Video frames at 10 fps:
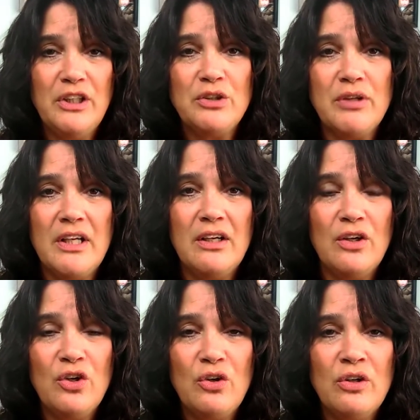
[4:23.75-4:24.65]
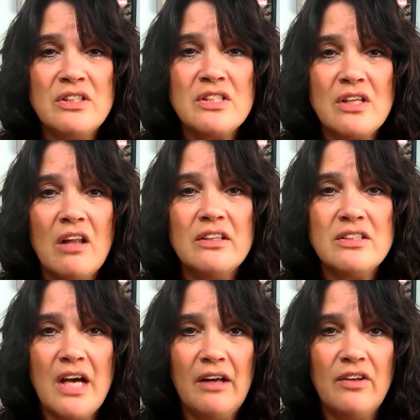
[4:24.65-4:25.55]
created a good solid
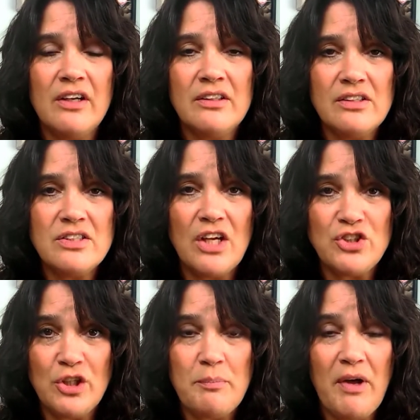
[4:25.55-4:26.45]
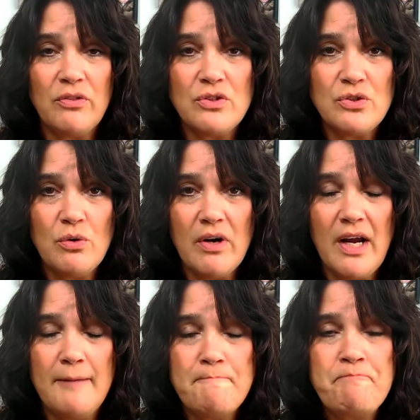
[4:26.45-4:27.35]
dialogue and discussion about the
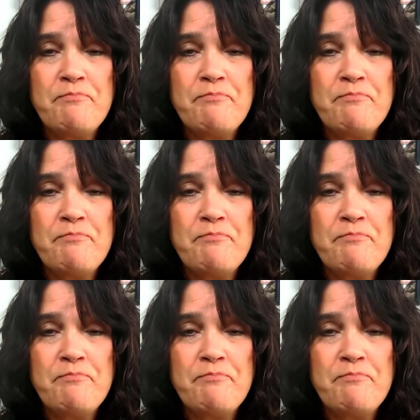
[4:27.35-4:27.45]
story.